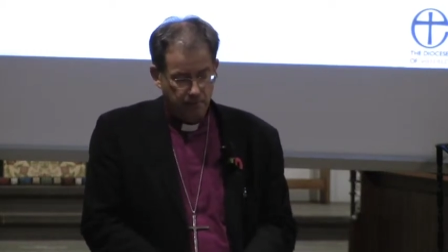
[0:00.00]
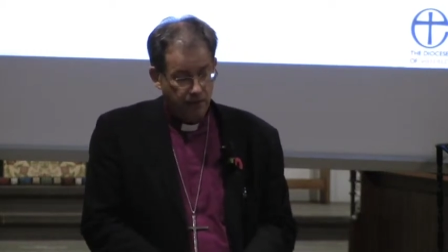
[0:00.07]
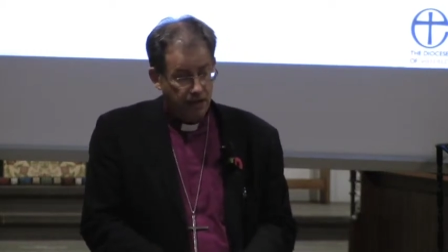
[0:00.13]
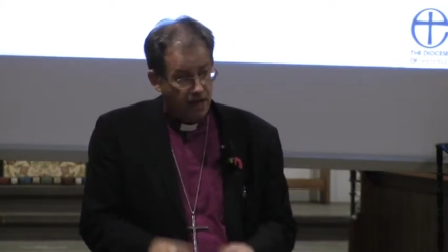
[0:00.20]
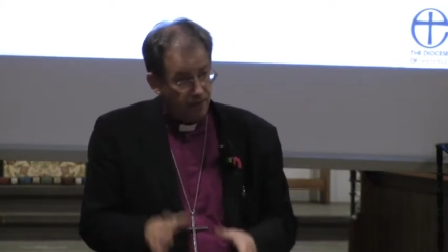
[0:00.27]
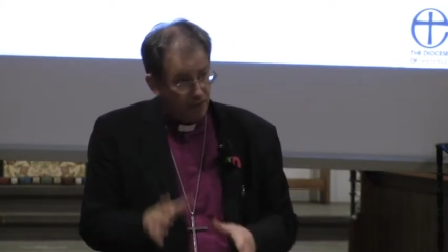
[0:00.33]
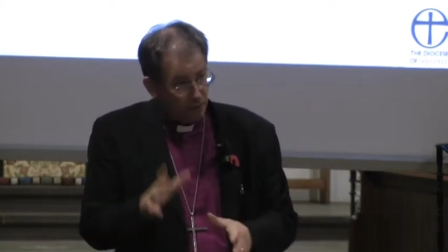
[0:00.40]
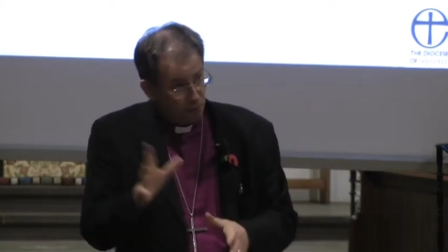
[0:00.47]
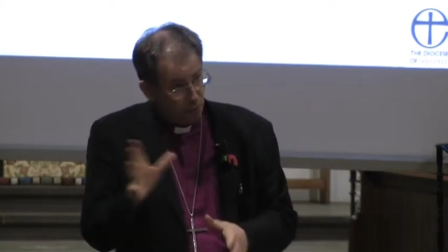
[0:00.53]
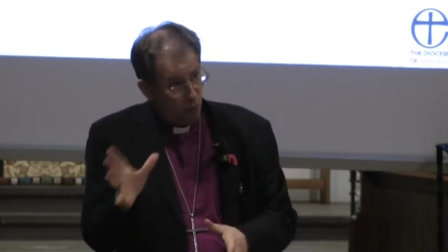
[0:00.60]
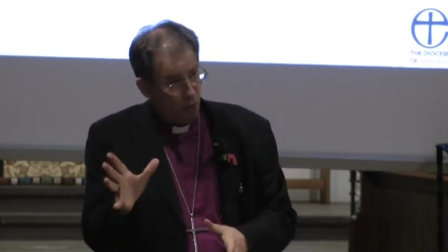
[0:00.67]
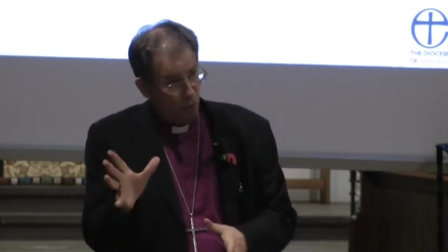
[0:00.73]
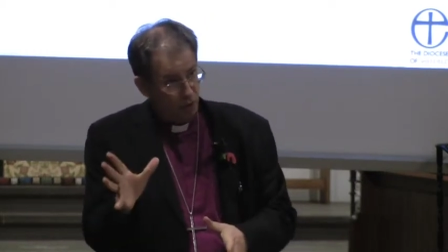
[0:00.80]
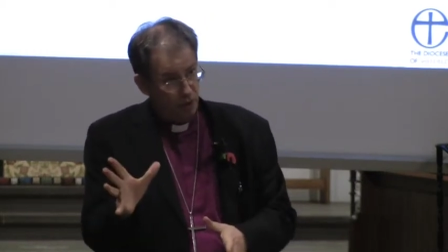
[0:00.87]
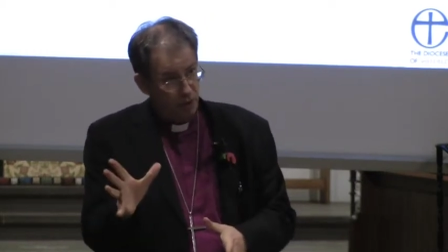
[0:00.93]
But even
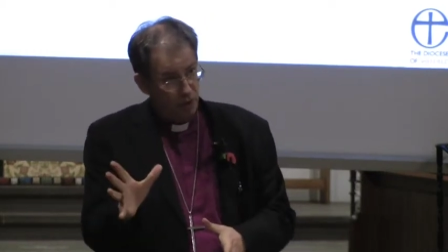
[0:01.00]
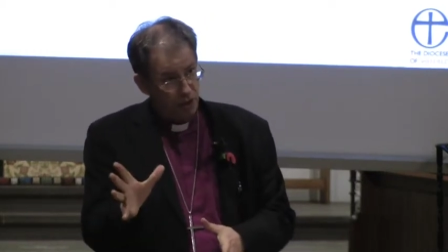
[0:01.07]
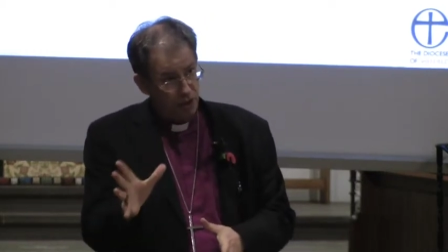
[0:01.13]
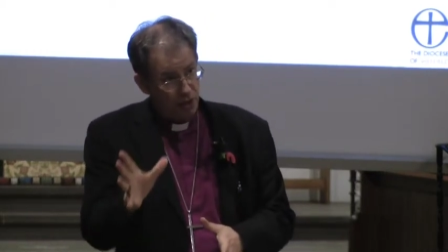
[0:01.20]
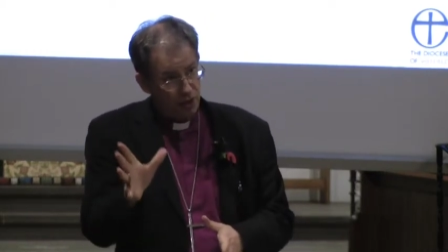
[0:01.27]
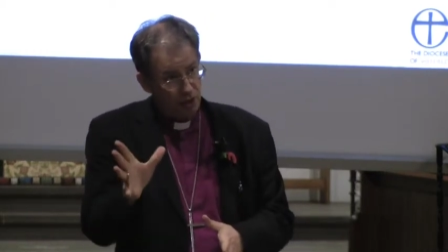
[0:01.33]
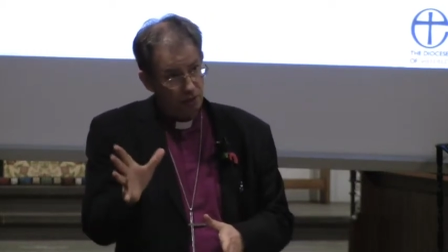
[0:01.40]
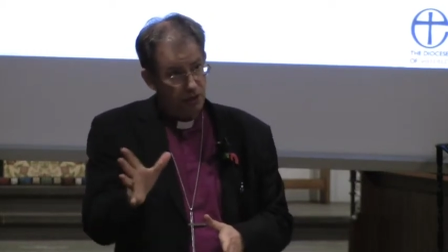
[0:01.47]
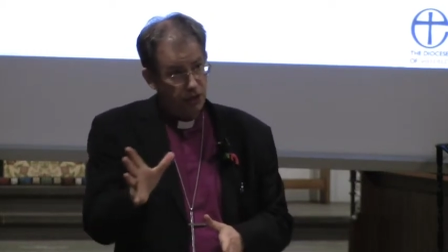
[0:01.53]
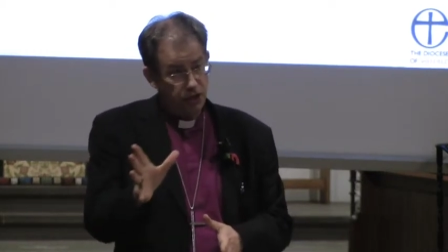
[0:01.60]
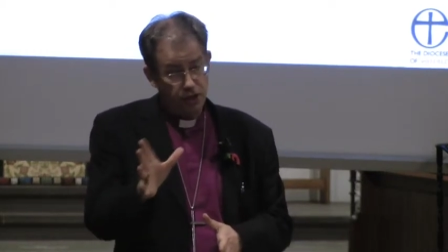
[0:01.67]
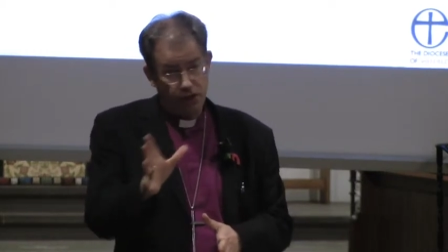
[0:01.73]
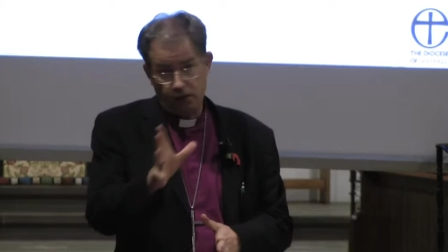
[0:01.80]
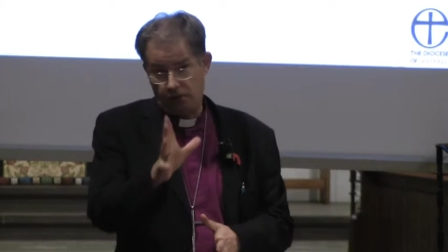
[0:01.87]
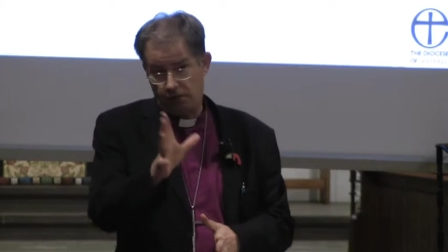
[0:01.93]
more clergy are
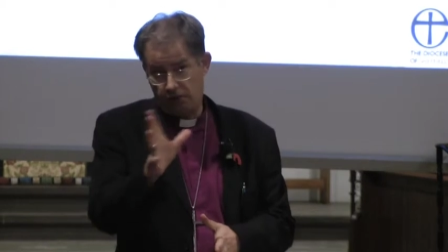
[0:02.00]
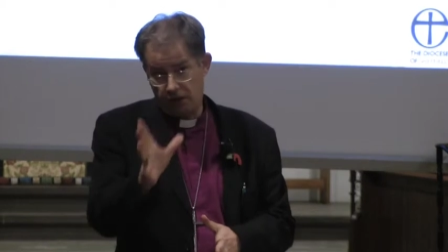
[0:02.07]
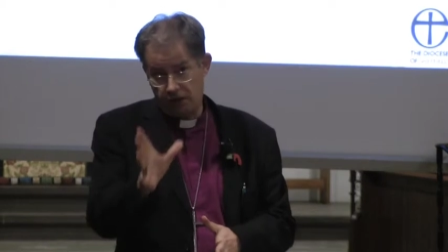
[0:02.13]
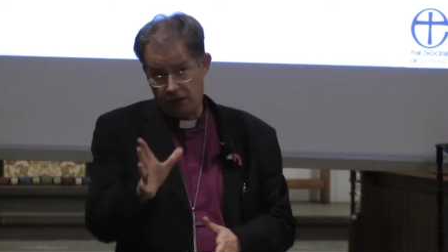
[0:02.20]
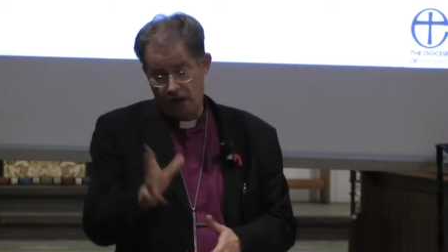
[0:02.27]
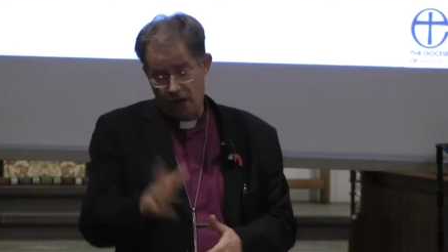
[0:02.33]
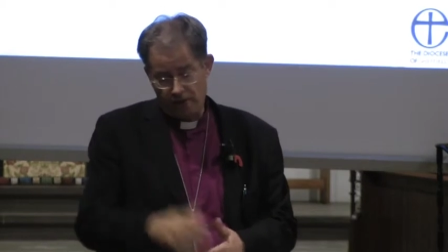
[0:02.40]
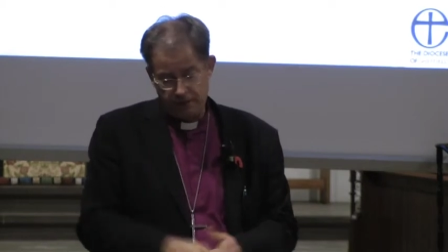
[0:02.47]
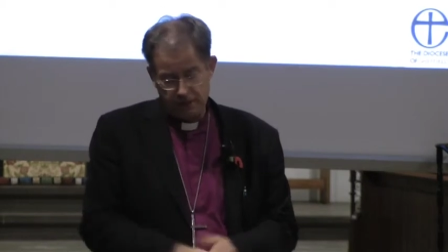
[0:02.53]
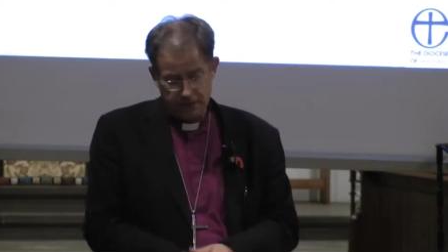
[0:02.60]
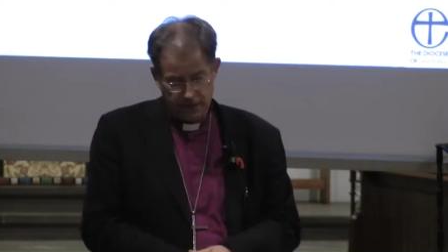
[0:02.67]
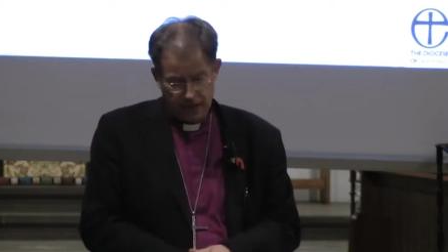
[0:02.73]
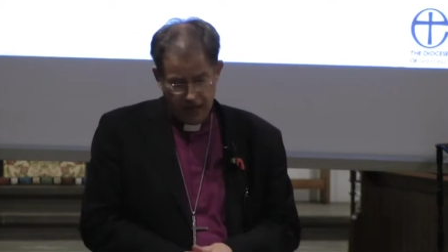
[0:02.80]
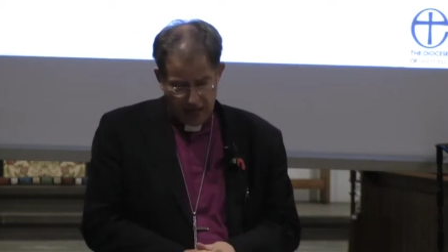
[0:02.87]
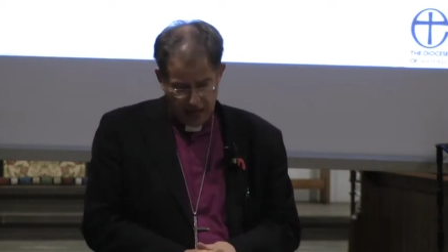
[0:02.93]
reaching
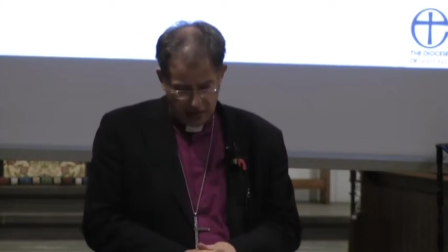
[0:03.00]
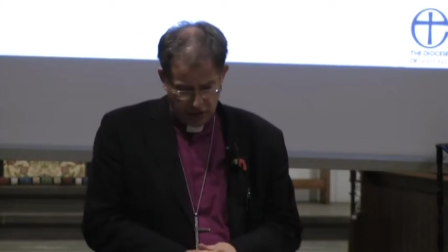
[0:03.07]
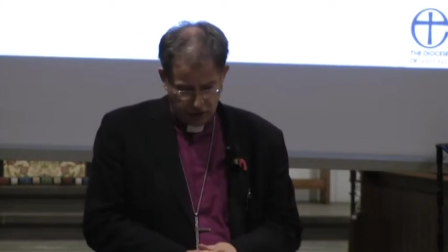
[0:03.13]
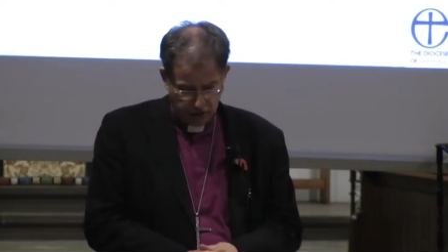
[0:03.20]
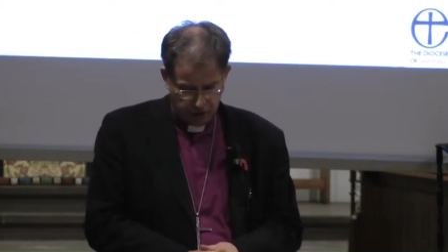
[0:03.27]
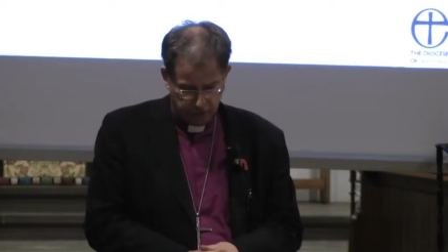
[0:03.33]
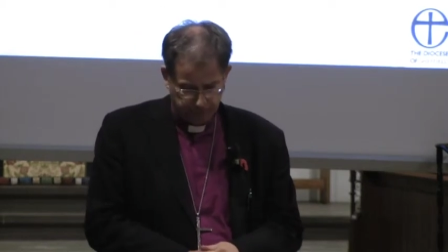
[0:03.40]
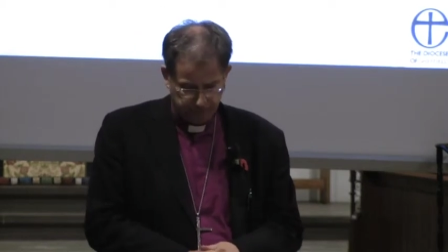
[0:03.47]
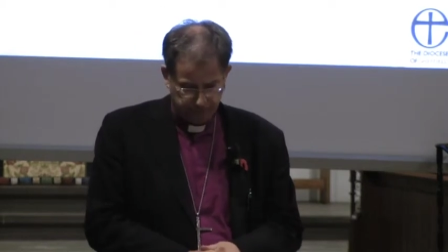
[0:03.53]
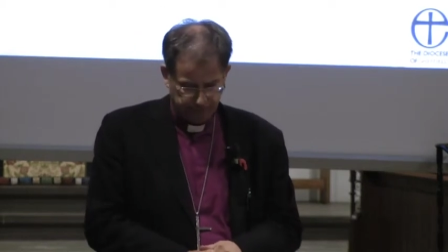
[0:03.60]
retirement age.